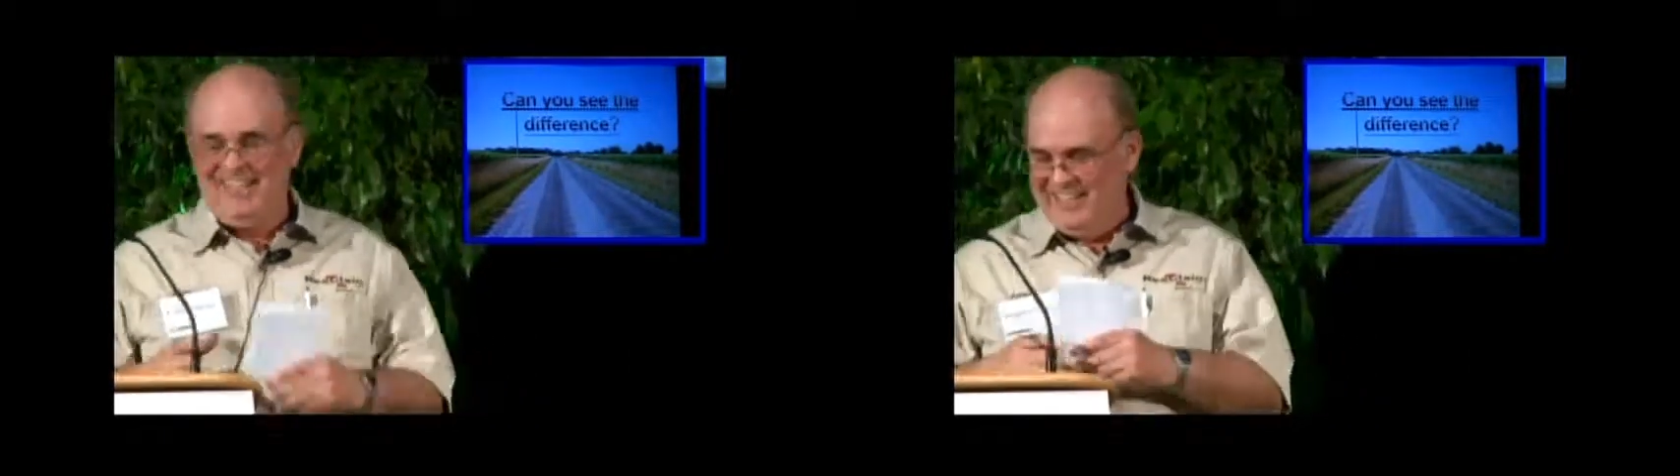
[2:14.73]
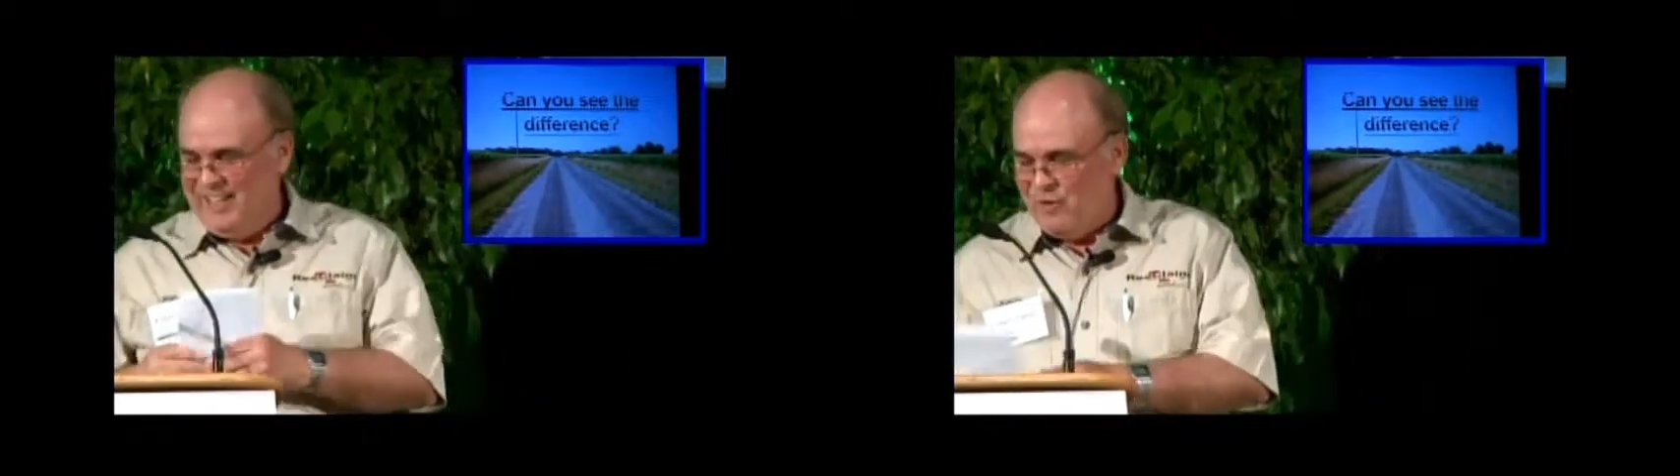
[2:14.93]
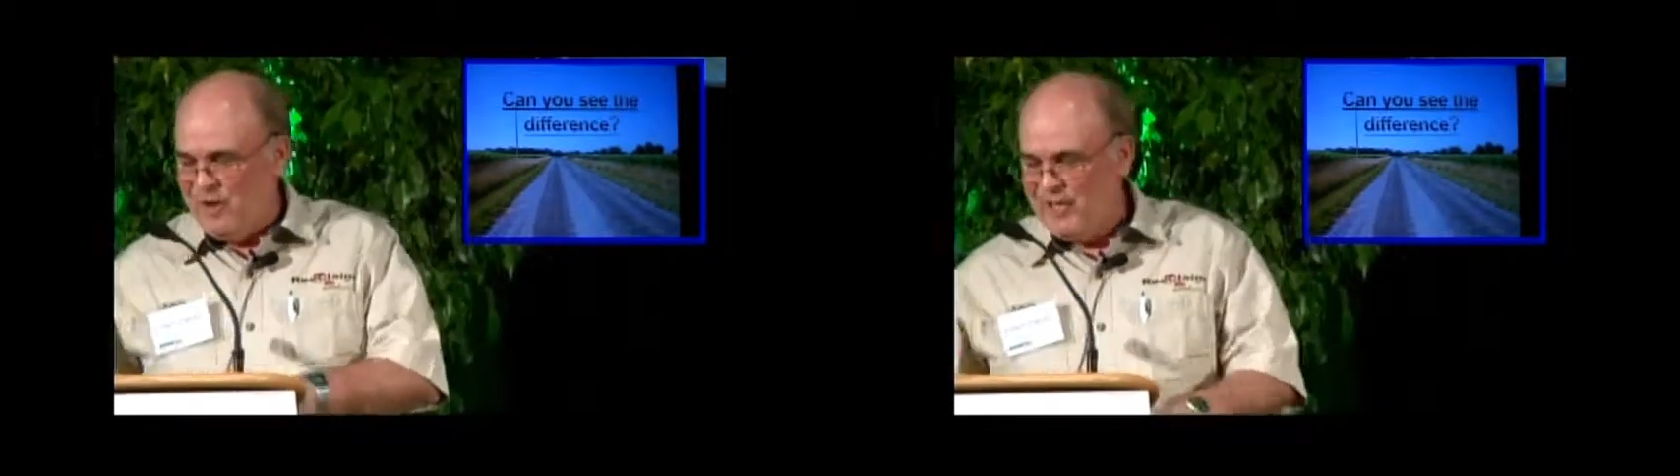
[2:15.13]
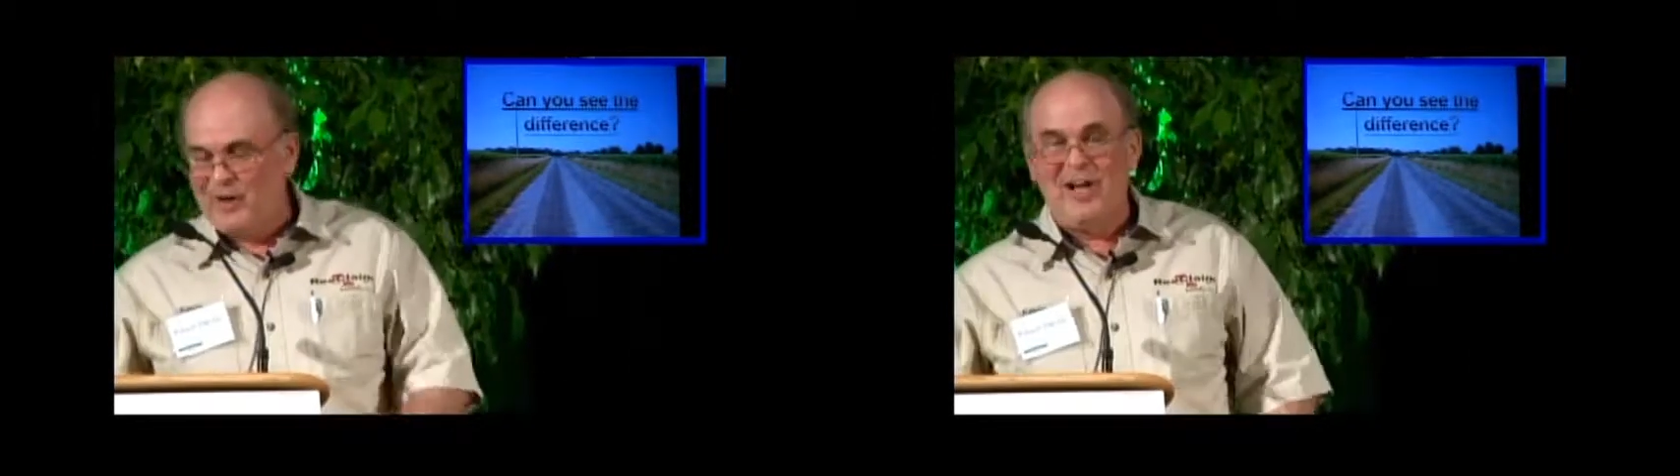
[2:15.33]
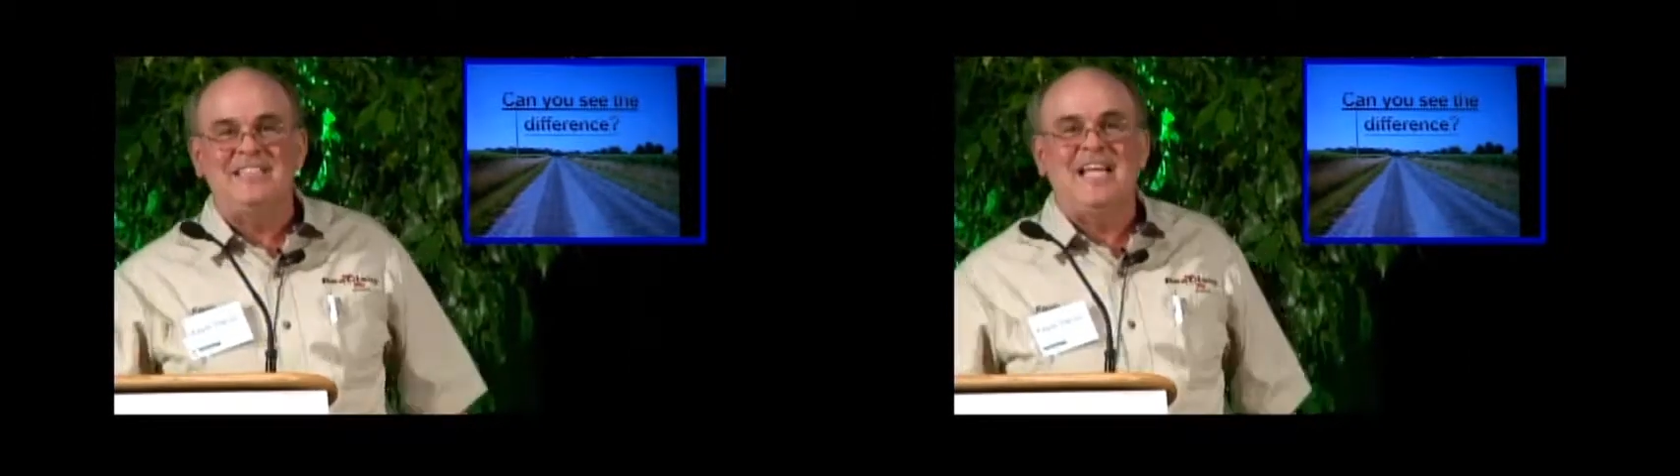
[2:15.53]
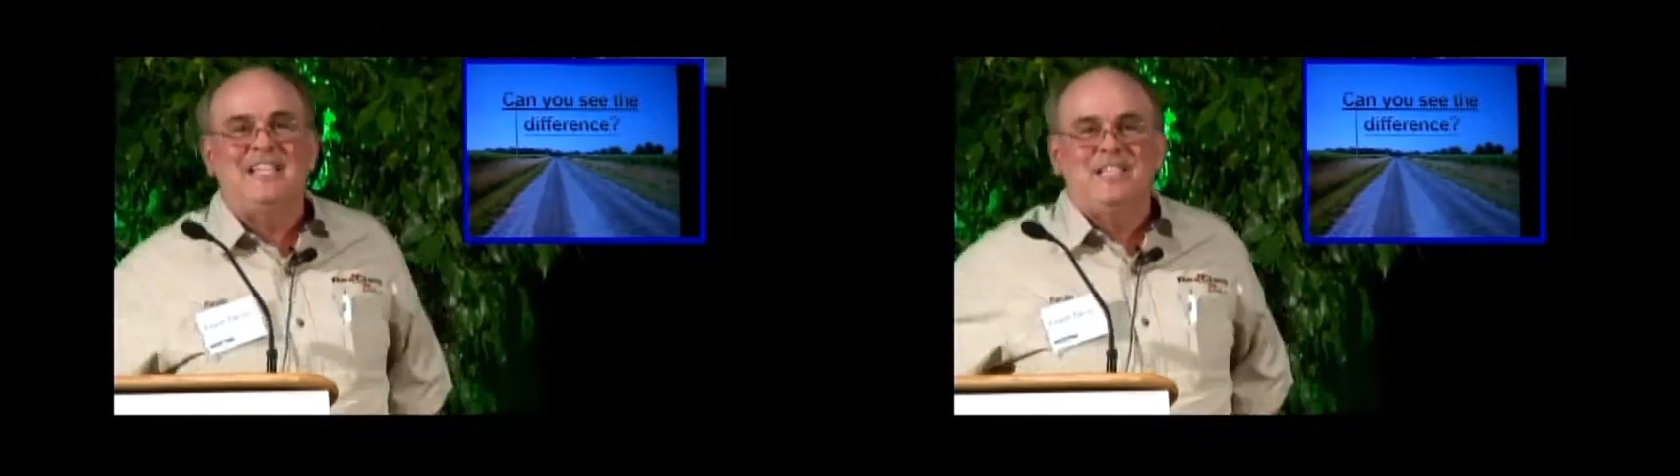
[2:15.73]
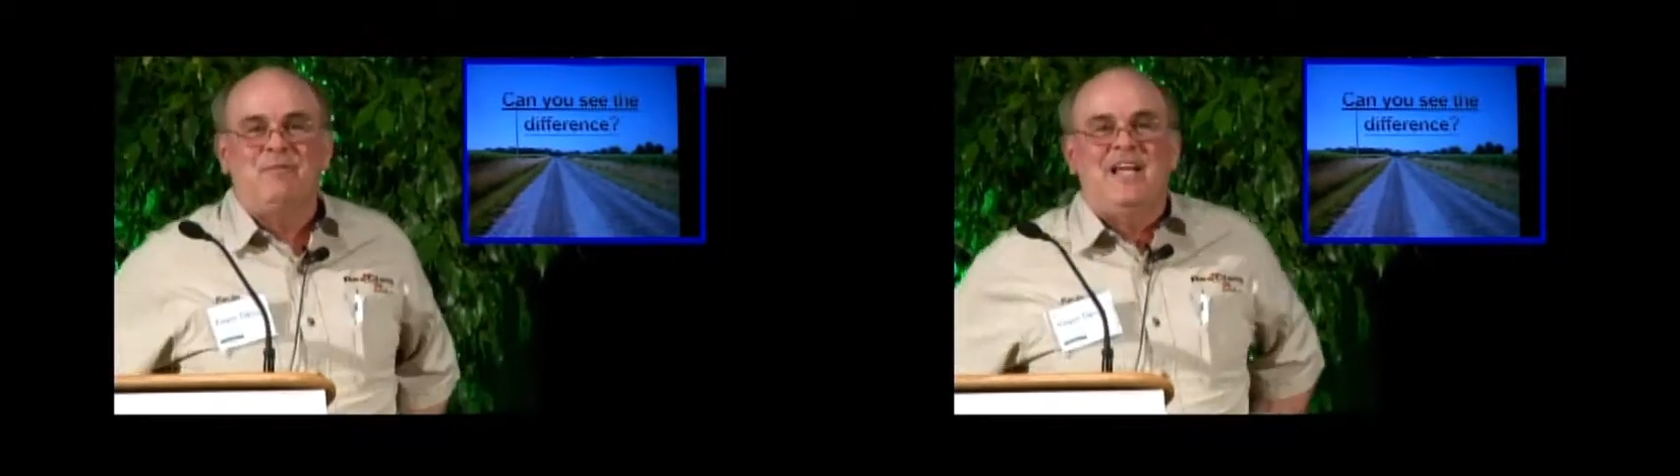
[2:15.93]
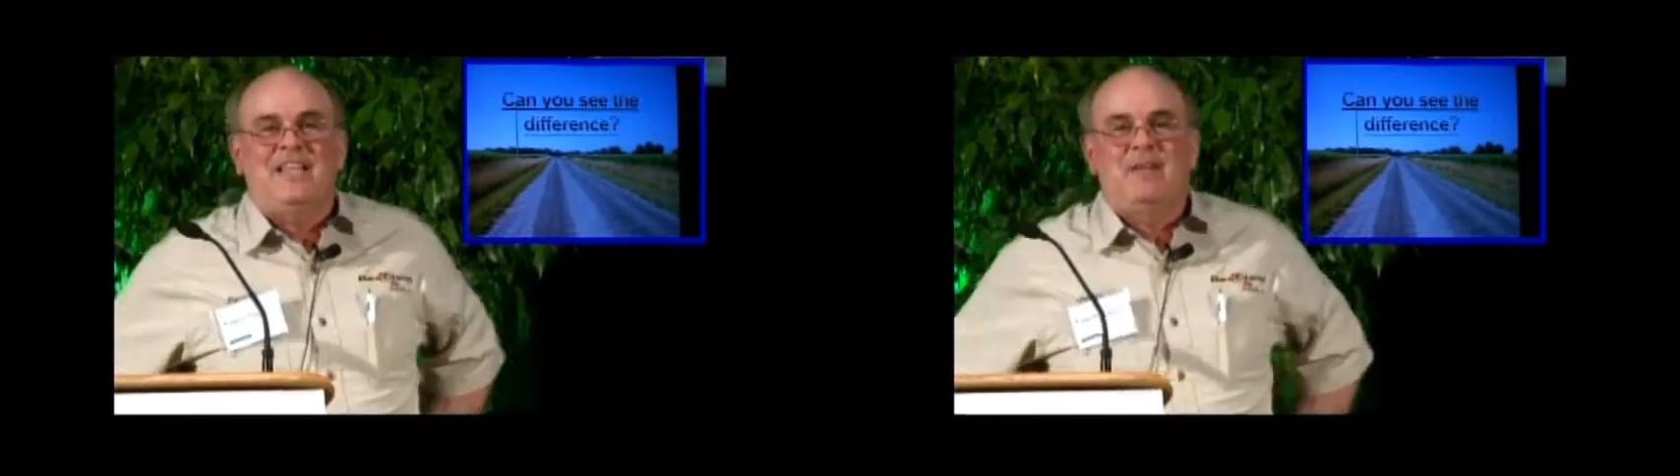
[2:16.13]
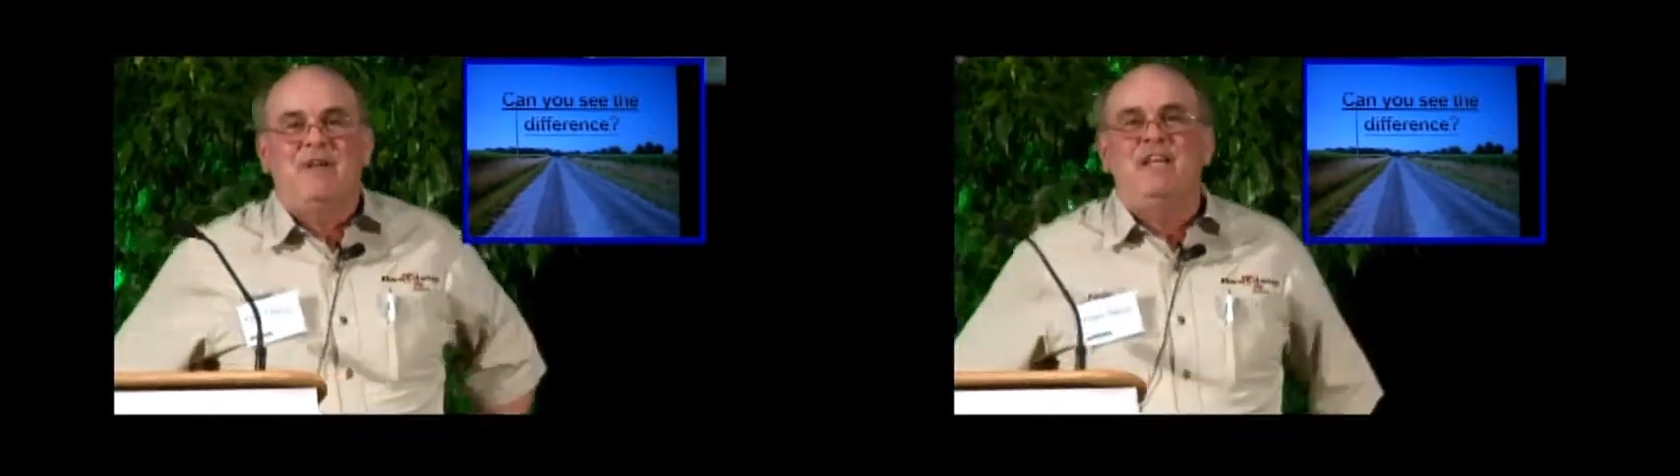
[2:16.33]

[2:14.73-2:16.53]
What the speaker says: a while ago I was asking about them